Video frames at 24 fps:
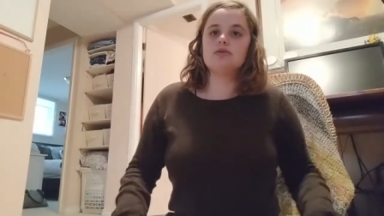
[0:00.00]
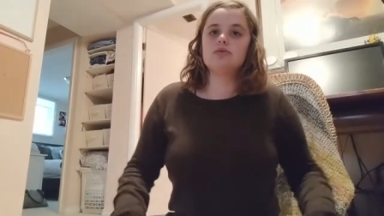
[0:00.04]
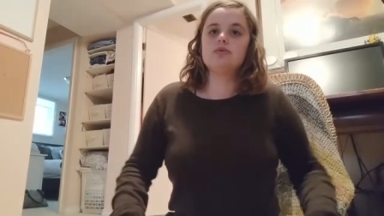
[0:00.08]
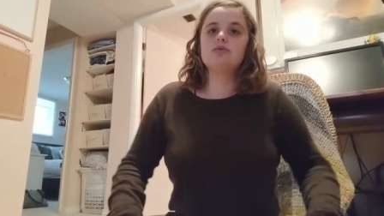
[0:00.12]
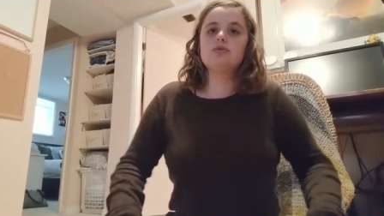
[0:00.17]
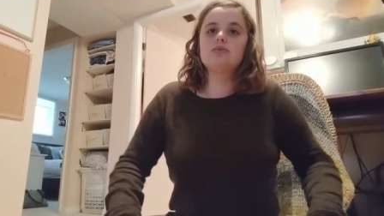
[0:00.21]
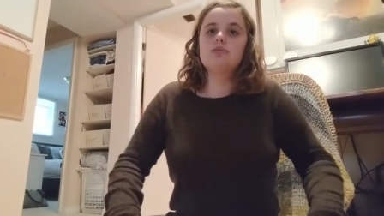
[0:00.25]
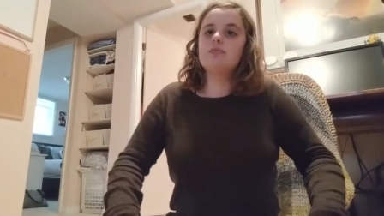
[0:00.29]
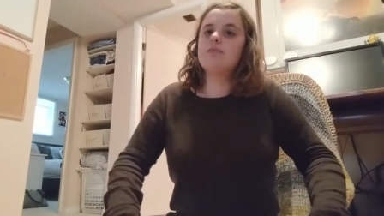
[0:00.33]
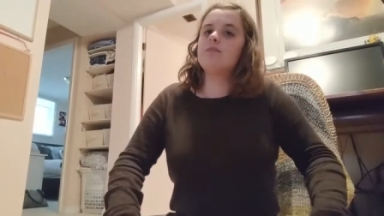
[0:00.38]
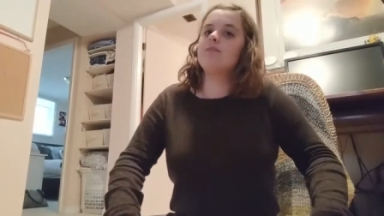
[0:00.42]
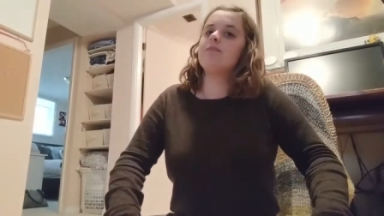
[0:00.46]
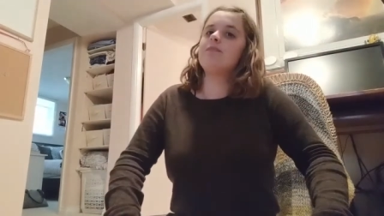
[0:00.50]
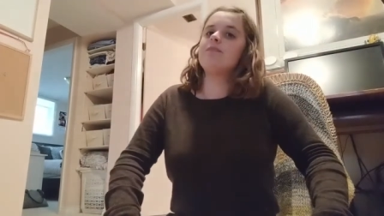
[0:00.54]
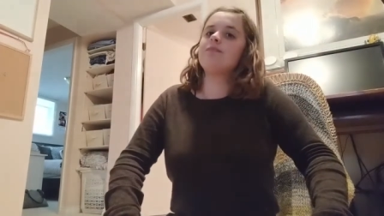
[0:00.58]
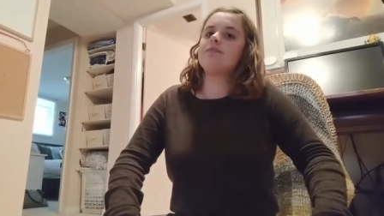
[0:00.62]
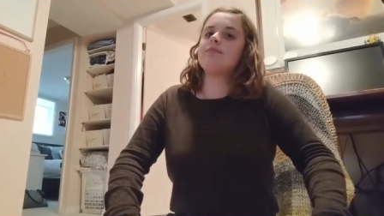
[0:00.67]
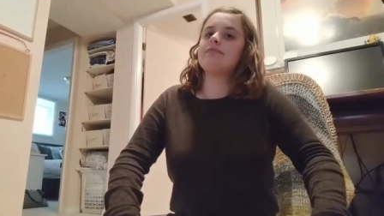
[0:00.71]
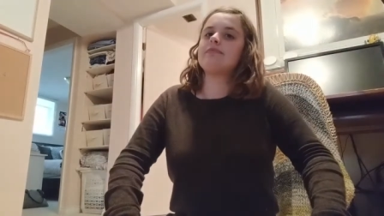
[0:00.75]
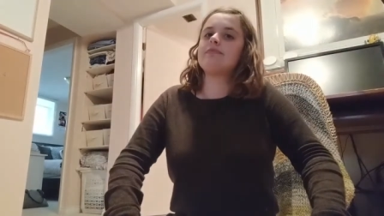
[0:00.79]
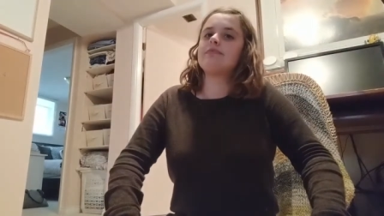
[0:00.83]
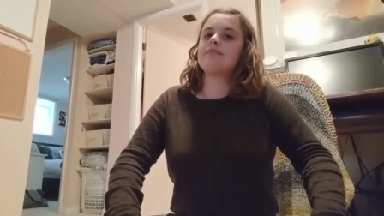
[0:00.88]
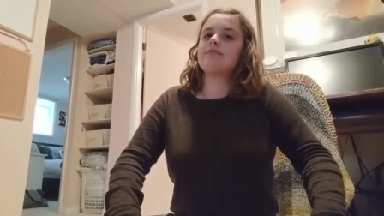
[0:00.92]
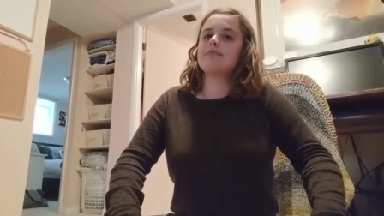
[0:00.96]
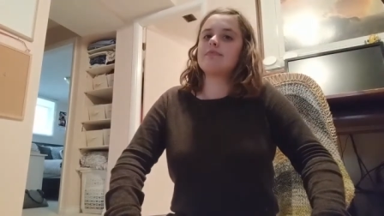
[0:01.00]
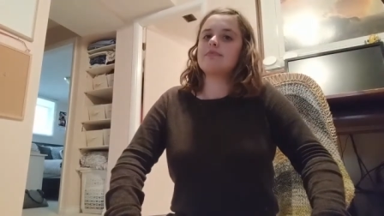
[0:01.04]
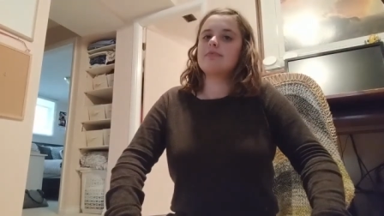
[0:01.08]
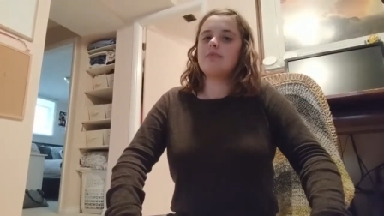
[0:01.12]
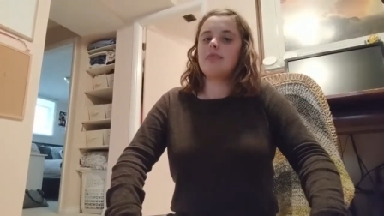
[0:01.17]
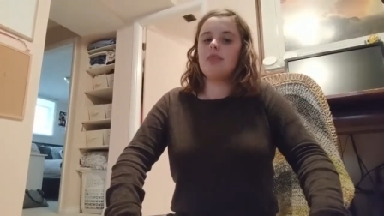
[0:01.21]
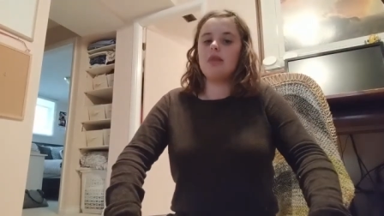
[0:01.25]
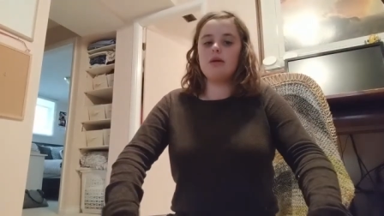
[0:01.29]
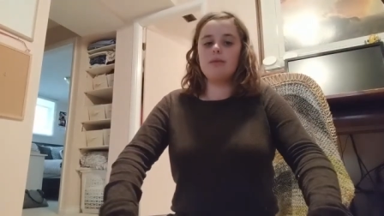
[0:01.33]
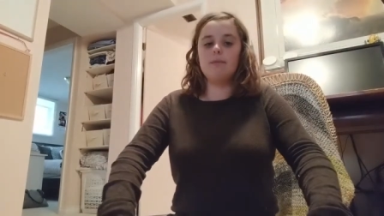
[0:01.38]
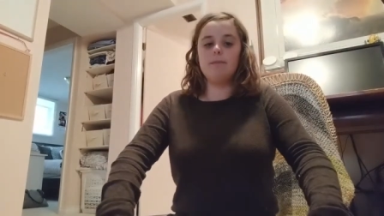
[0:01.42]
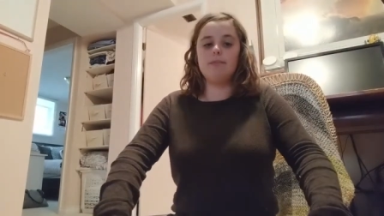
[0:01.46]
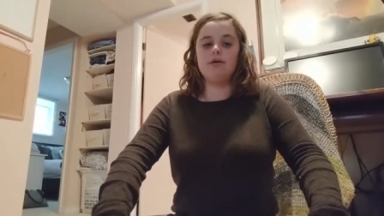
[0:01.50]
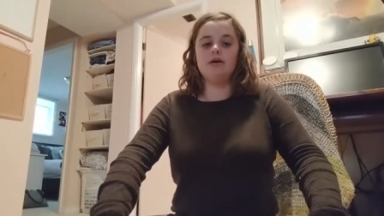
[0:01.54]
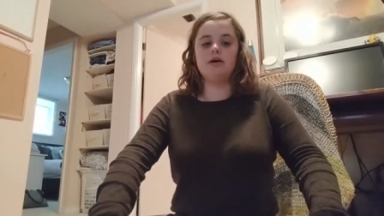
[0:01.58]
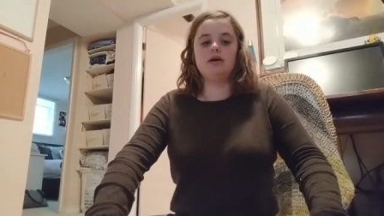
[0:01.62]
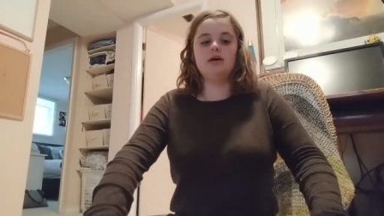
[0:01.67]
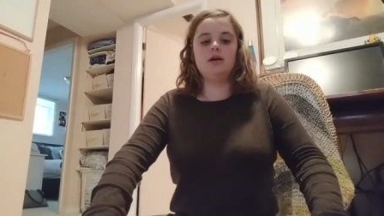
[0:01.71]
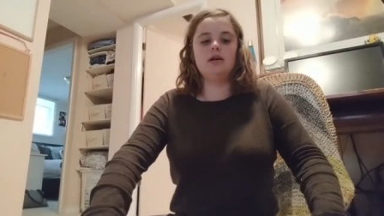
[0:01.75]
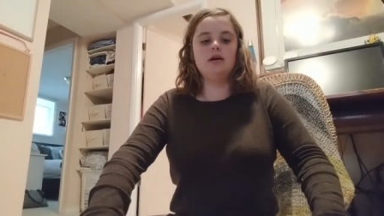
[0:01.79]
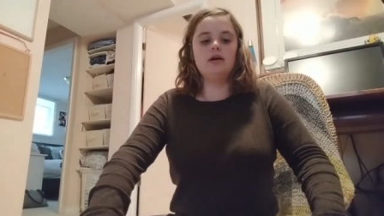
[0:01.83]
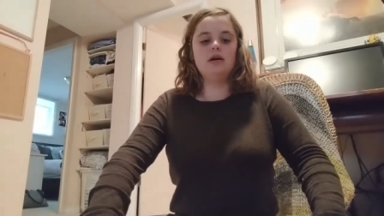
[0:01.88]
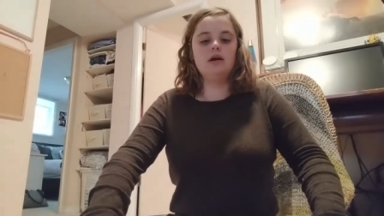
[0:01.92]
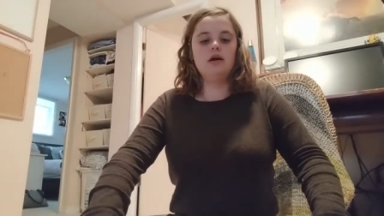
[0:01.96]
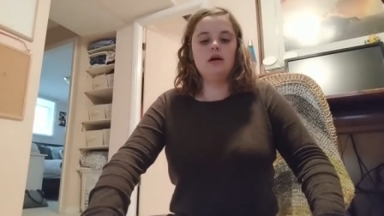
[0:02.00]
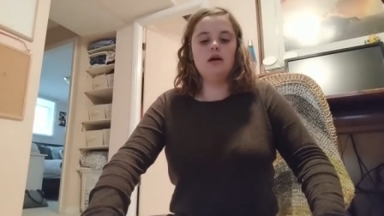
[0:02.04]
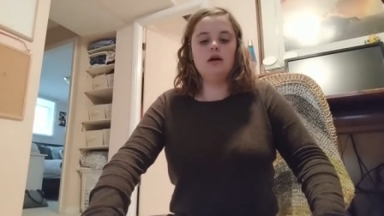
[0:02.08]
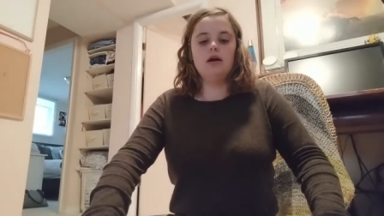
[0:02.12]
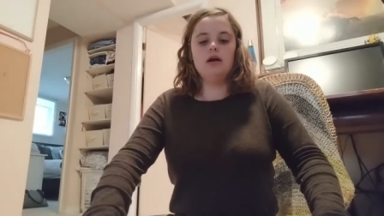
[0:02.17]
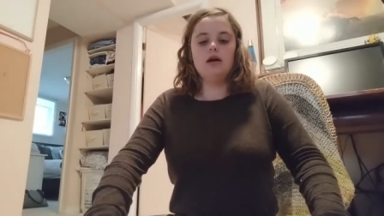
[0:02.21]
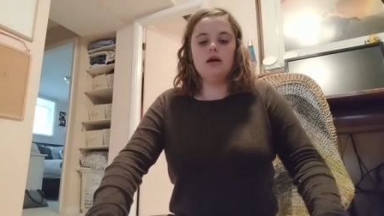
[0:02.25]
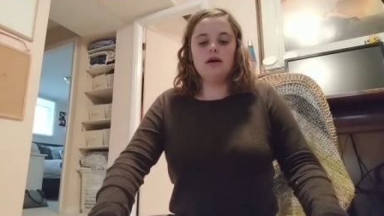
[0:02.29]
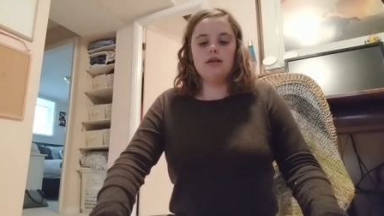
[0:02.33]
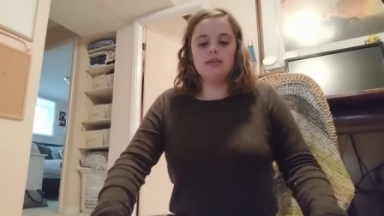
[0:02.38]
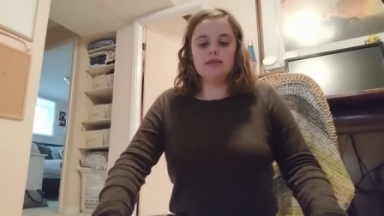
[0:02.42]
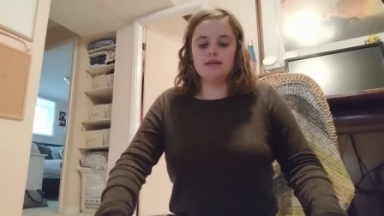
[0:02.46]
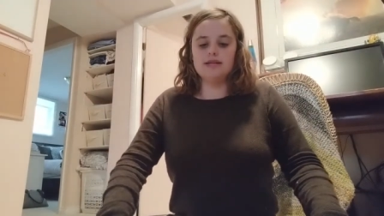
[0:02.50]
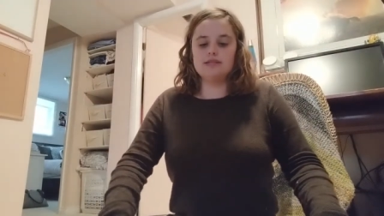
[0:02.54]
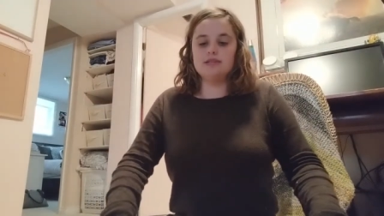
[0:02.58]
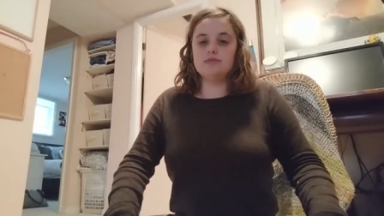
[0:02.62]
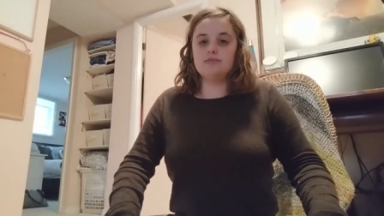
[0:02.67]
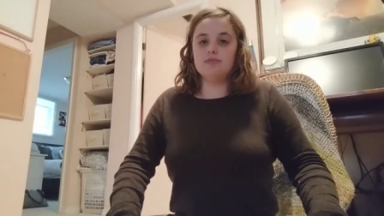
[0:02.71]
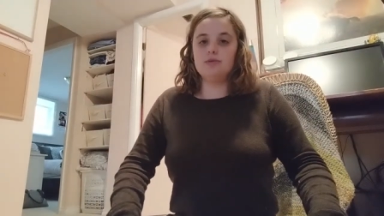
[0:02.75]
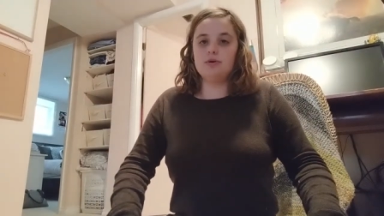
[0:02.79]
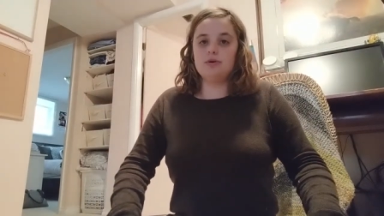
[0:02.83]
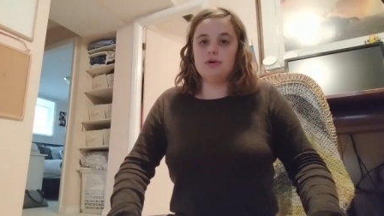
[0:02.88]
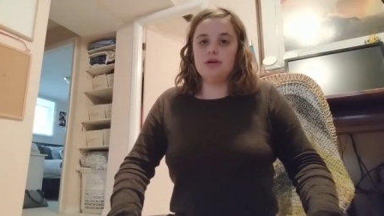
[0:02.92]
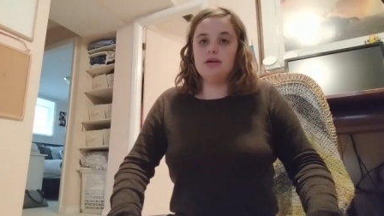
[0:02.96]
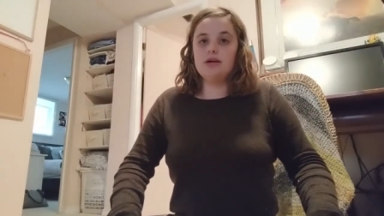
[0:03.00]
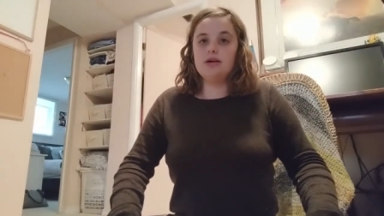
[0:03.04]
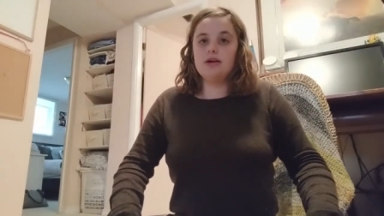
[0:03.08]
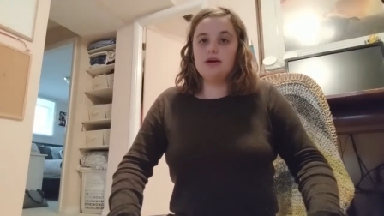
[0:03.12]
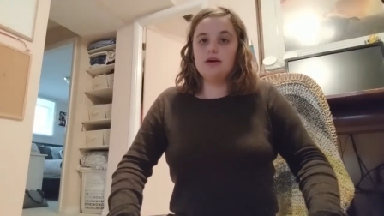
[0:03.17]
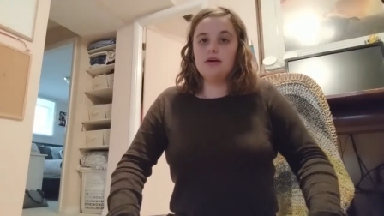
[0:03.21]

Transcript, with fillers: to. But that's about it.